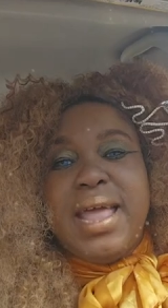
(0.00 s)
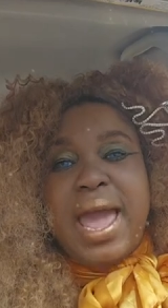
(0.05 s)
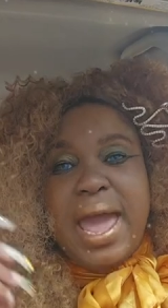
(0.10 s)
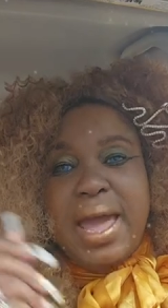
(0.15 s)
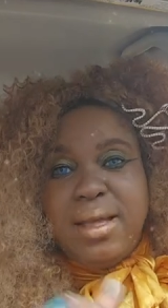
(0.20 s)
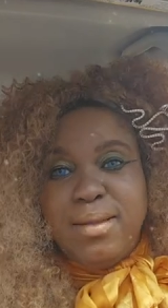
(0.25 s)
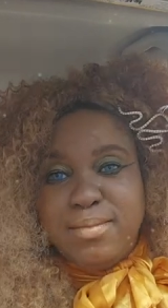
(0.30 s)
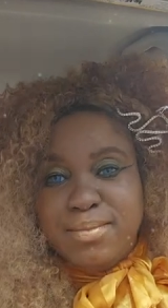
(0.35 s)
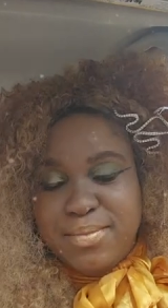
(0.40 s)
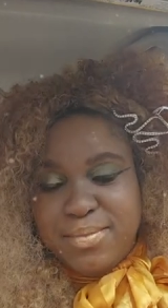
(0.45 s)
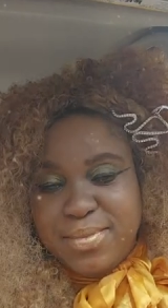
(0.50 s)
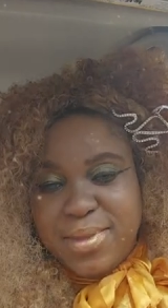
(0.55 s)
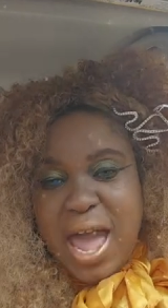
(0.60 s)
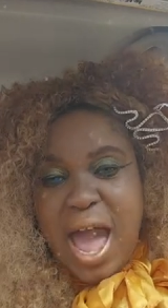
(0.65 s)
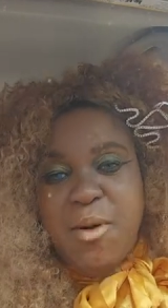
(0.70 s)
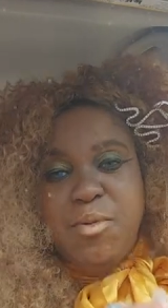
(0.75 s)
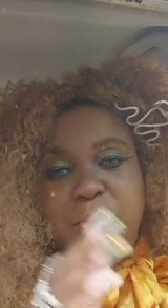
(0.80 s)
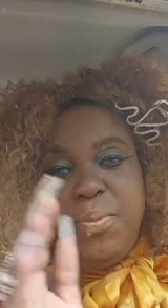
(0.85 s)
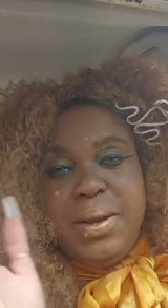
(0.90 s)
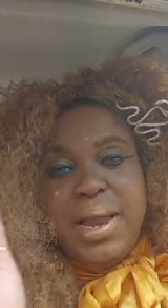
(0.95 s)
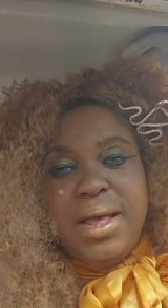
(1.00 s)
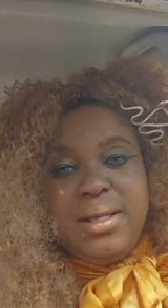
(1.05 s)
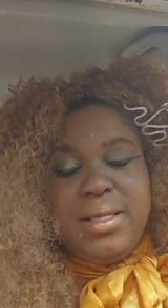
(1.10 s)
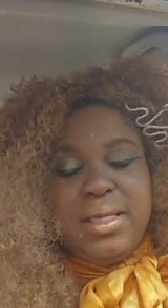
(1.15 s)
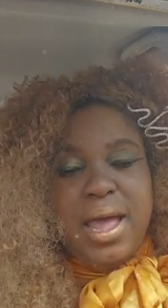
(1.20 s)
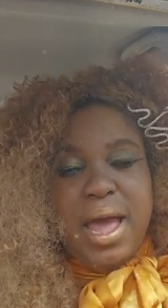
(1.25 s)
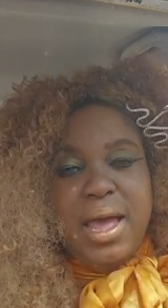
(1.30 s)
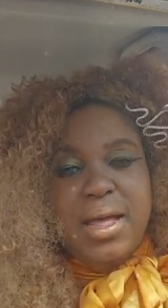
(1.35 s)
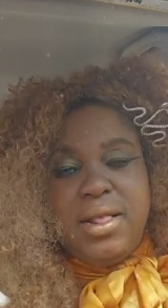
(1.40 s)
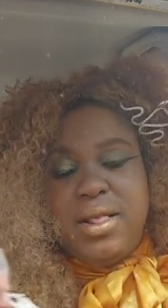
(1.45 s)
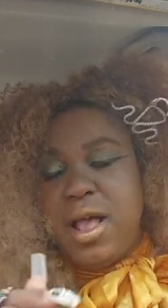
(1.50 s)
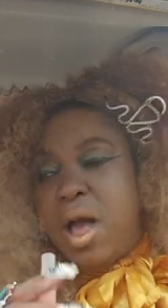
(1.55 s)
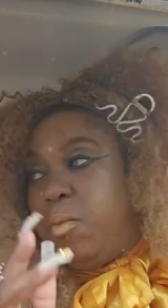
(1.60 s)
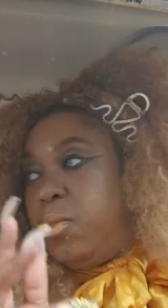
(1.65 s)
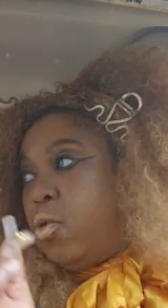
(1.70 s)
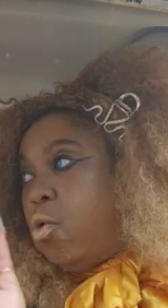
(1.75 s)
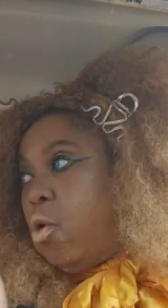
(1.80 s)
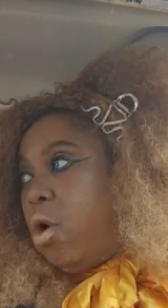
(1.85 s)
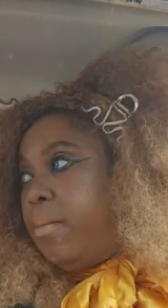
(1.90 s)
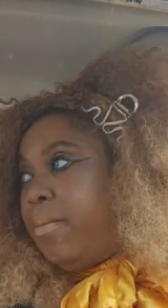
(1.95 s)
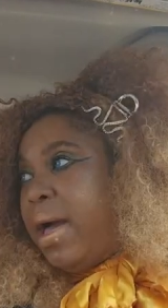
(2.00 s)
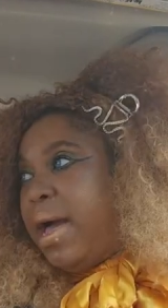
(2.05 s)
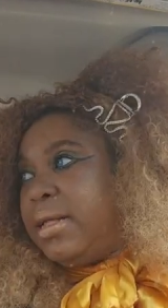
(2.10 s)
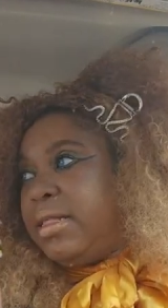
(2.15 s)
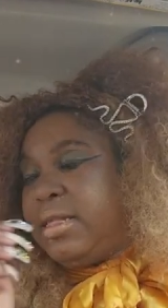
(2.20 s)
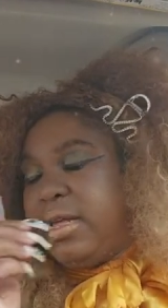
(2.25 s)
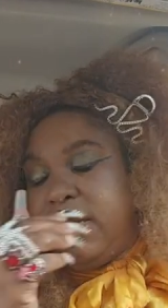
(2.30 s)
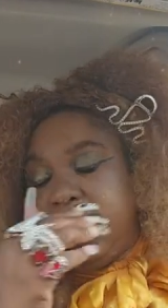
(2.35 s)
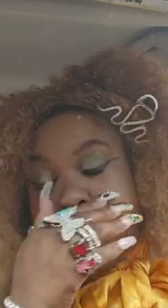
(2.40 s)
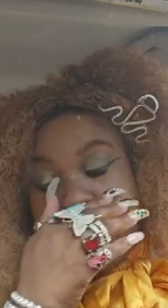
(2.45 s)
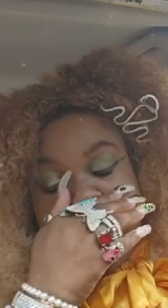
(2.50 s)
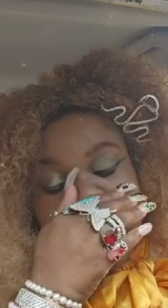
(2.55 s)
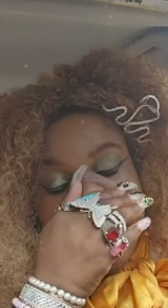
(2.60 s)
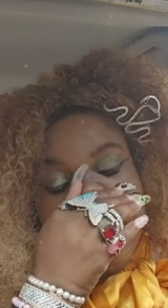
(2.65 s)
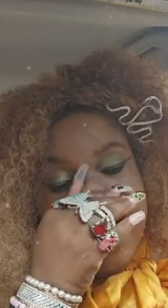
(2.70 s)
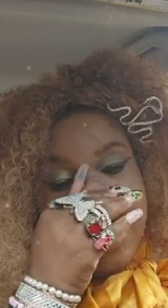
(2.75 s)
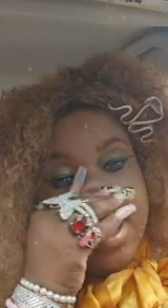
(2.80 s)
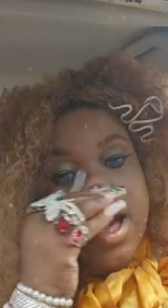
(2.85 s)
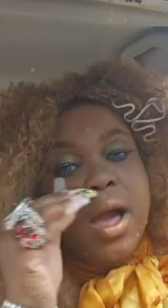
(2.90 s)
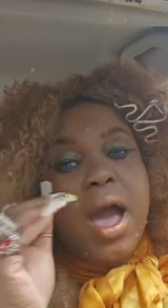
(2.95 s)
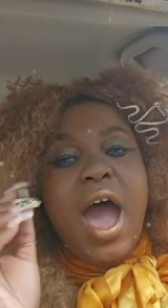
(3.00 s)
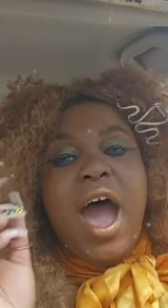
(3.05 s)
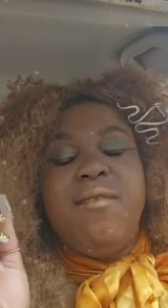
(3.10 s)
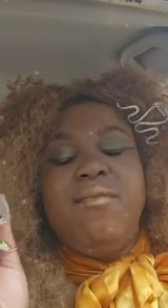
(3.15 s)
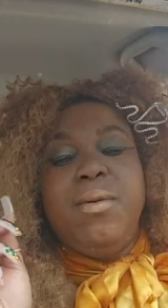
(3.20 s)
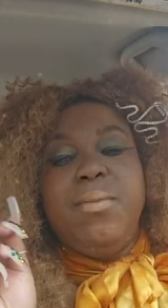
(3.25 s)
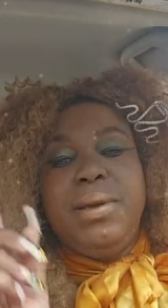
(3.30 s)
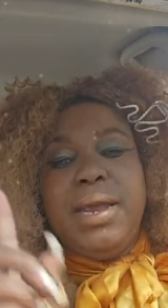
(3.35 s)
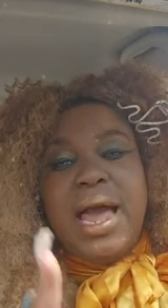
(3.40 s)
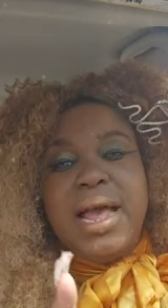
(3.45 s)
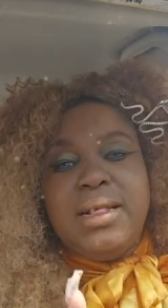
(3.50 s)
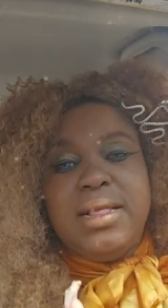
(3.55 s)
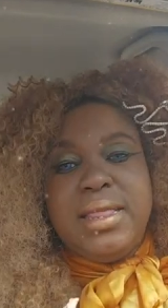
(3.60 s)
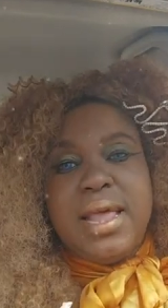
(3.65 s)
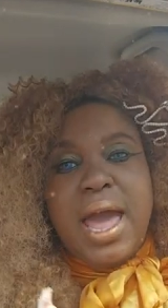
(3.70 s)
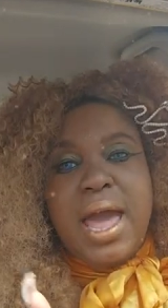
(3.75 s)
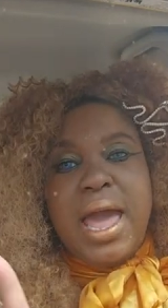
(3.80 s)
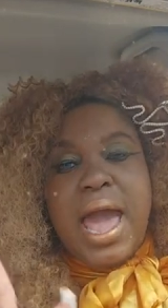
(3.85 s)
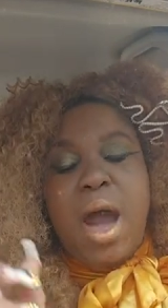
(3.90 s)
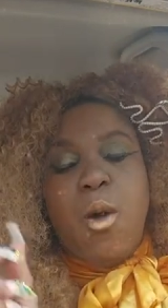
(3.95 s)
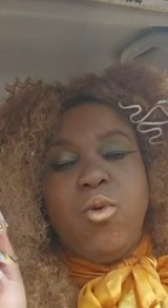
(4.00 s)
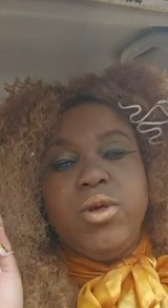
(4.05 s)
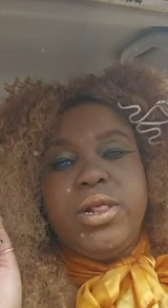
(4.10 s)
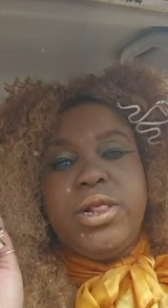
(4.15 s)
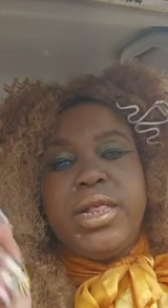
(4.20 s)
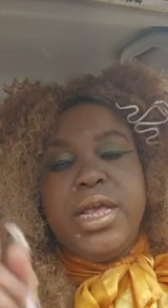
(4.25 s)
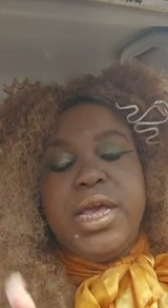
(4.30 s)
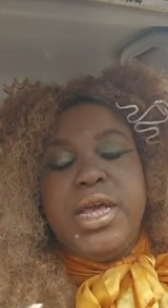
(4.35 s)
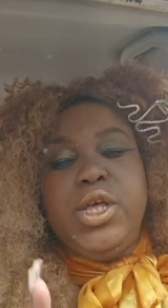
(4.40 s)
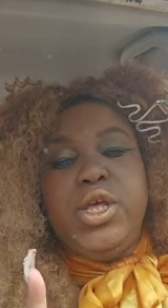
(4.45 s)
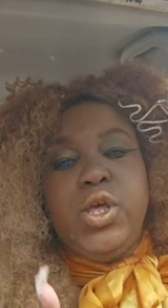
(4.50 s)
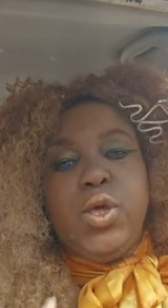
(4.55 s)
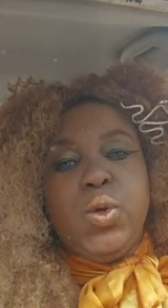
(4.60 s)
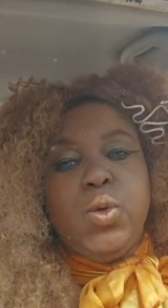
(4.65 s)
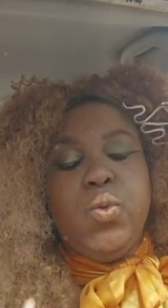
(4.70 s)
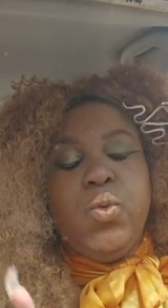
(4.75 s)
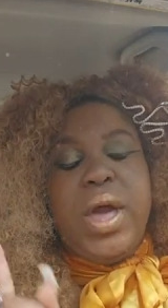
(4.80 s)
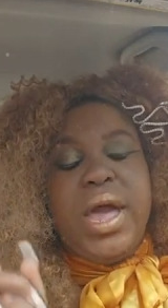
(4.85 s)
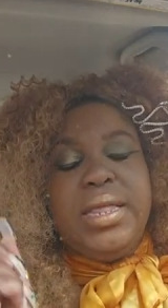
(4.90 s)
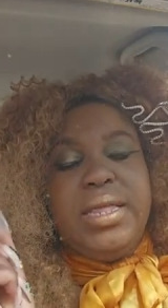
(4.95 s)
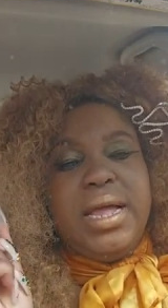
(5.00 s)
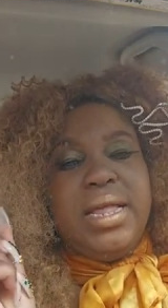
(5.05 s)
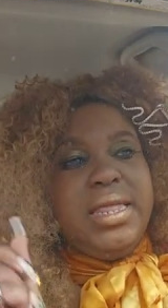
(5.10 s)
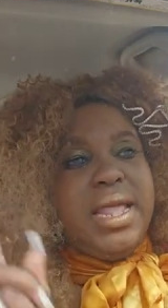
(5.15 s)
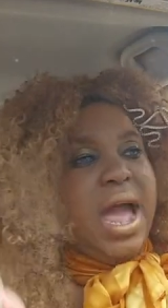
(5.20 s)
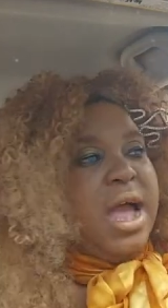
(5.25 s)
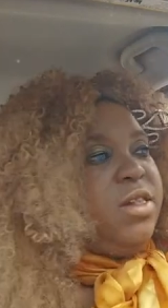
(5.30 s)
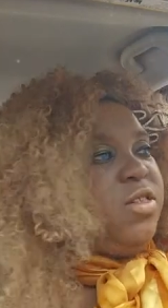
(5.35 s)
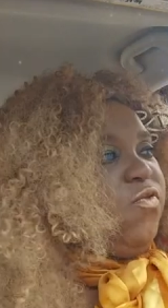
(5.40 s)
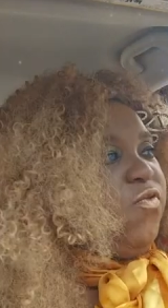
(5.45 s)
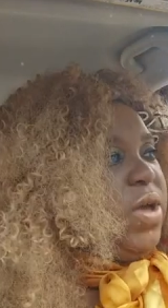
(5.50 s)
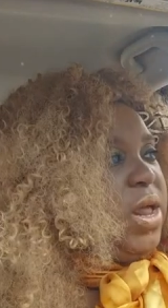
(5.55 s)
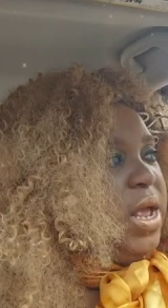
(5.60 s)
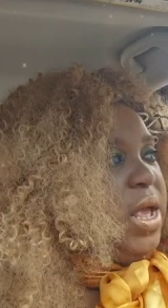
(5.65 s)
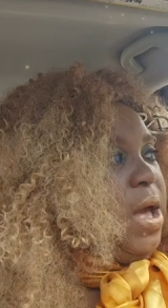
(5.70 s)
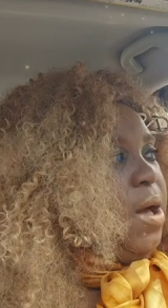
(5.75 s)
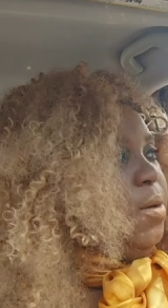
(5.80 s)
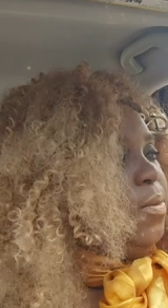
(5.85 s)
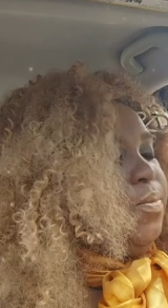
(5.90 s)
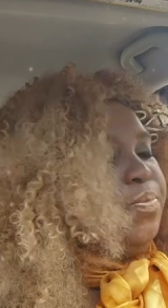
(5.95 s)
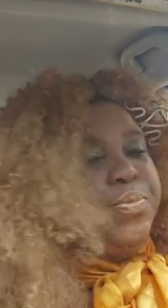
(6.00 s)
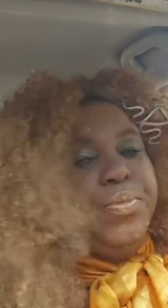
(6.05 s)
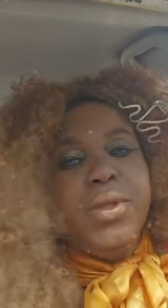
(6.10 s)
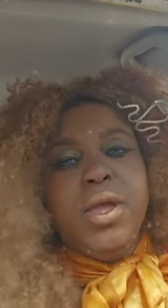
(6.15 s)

day. Have a blessed day. Something caught my attention. Have a blessed day. I will see you in the next video.